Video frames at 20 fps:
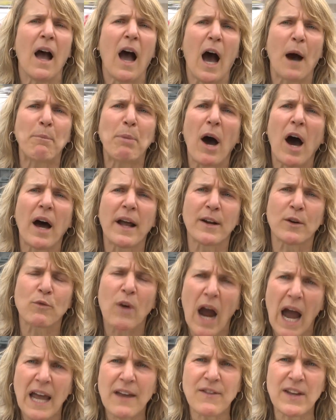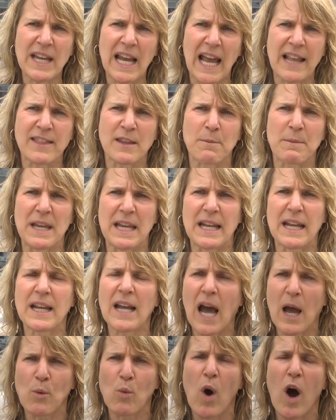Upon arriving at the meeting,
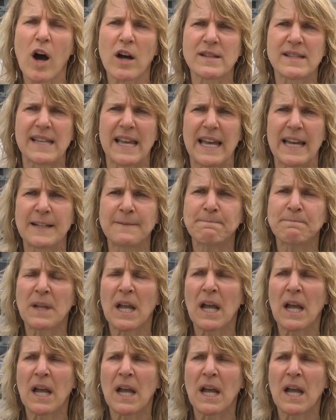I walked in.